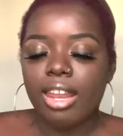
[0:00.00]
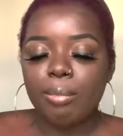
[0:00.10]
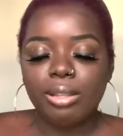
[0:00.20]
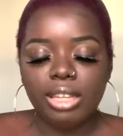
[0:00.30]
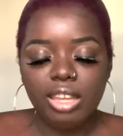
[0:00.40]
I
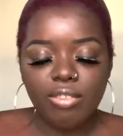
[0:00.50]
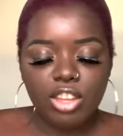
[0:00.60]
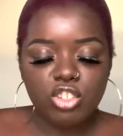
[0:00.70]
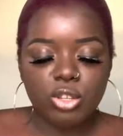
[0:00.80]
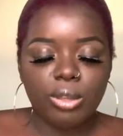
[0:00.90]
believe I
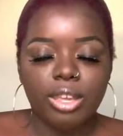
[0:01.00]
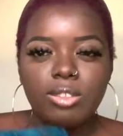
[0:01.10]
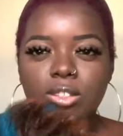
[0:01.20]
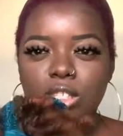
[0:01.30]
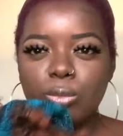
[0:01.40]
showcased
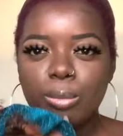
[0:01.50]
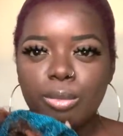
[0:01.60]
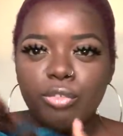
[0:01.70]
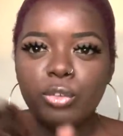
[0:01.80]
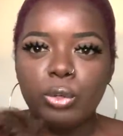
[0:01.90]
this one
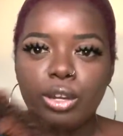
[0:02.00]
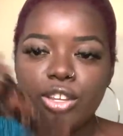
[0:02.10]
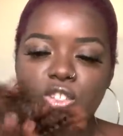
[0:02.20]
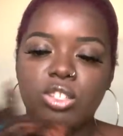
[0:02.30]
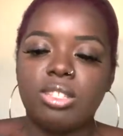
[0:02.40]
before.
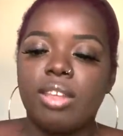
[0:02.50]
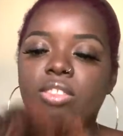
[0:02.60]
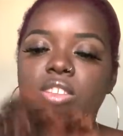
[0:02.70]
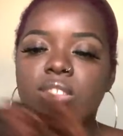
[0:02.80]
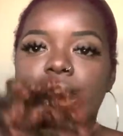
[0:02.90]
It's just that
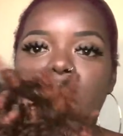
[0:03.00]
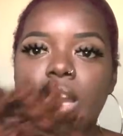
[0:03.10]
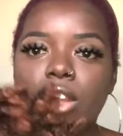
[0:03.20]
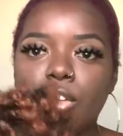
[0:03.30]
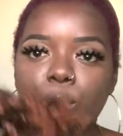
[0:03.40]
this is a
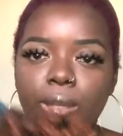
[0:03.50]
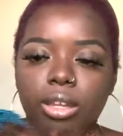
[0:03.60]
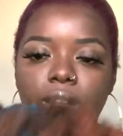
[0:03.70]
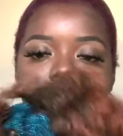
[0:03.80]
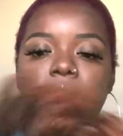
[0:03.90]
colored
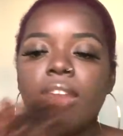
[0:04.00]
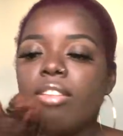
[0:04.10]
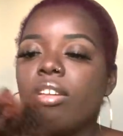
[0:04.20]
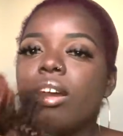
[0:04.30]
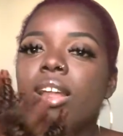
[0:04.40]
wig. And
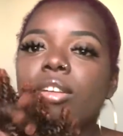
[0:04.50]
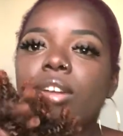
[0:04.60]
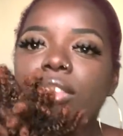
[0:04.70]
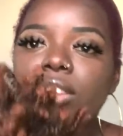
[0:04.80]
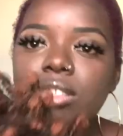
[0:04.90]
the color
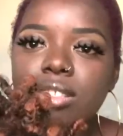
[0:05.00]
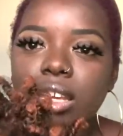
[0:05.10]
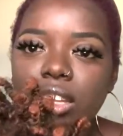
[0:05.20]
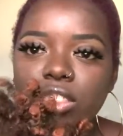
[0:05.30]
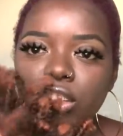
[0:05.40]
on this is like
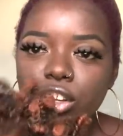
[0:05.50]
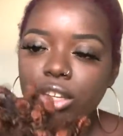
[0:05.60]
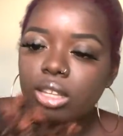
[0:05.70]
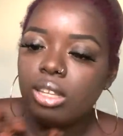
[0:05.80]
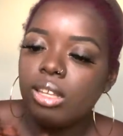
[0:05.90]
a
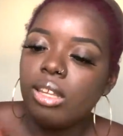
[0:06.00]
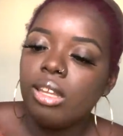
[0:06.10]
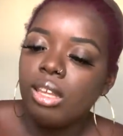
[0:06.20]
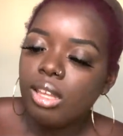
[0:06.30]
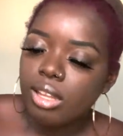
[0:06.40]
thirty
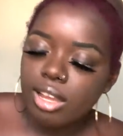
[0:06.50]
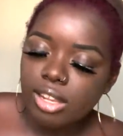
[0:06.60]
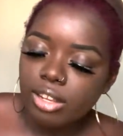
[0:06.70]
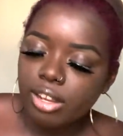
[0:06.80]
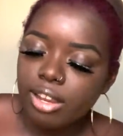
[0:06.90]
color.
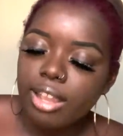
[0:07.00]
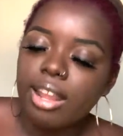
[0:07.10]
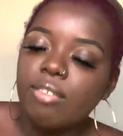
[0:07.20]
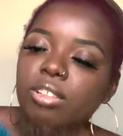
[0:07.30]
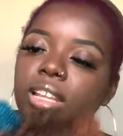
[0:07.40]
And I
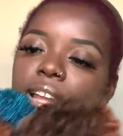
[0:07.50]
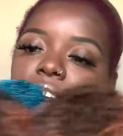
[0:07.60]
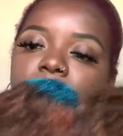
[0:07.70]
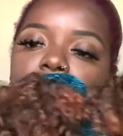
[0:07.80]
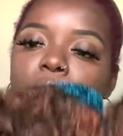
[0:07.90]
really like
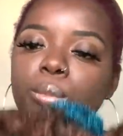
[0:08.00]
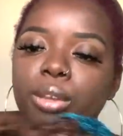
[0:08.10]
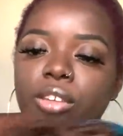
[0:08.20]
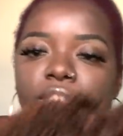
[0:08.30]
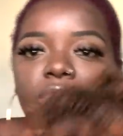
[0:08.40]
the ombre
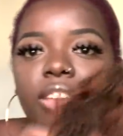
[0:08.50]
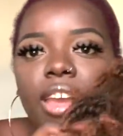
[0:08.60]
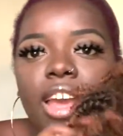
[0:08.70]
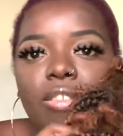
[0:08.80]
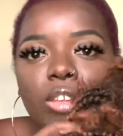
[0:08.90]
effect they have